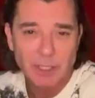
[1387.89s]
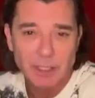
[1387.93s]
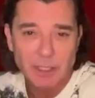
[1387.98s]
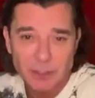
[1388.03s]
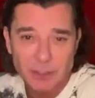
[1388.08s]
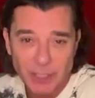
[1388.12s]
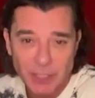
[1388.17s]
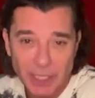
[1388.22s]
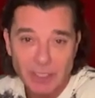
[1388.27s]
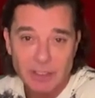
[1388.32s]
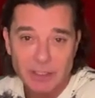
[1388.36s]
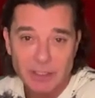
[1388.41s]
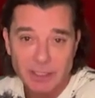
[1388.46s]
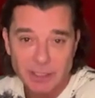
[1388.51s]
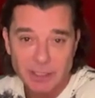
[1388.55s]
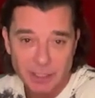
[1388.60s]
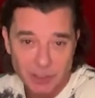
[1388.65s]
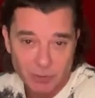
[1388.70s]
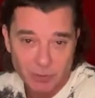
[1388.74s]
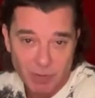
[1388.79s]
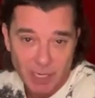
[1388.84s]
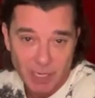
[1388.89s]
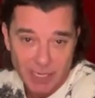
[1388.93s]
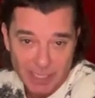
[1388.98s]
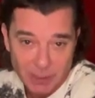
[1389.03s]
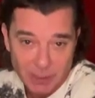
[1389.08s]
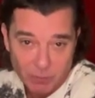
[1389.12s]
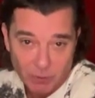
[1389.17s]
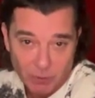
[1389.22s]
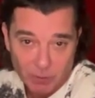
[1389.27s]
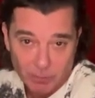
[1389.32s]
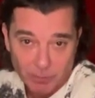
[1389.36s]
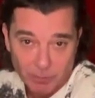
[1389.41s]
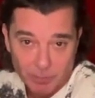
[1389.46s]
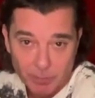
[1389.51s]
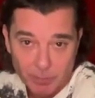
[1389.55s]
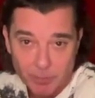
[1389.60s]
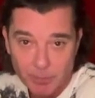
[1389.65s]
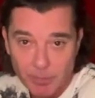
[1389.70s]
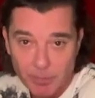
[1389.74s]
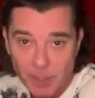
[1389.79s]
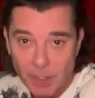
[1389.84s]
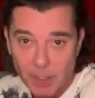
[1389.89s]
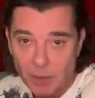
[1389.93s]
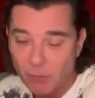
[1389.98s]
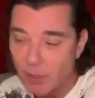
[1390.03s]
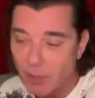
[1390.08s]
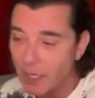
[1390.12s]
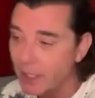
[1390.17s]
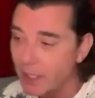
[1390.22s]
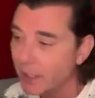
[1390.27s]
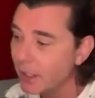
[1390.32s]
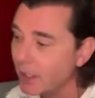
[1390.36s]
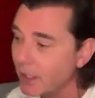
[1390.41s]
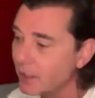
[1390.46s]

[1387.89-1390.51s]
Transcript: genesis is, right? That's what right.